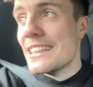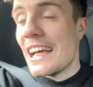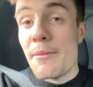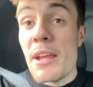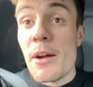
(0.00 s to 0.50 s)

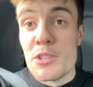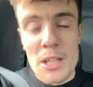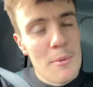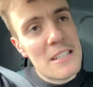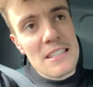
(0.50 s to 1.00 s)
I mean, I was
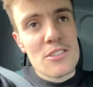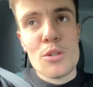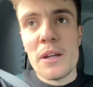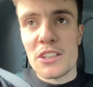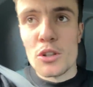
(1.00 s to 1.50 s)
committed
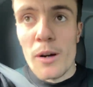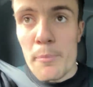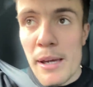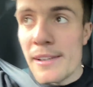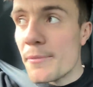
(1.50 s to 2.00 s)
two weeks ago, I
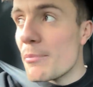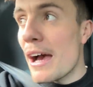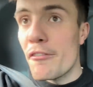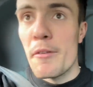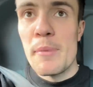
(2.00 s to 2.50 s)
paid
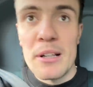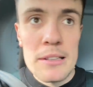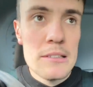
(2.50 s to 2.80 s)
half the bill.